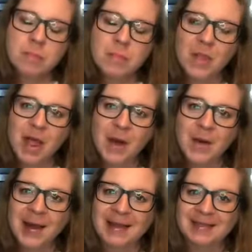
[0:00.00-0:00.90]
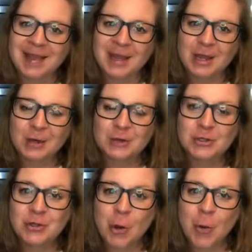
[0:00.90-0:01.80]
All right, thank you
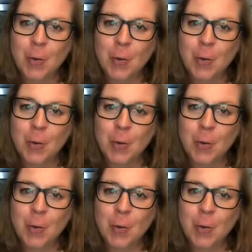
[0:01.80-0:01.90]
so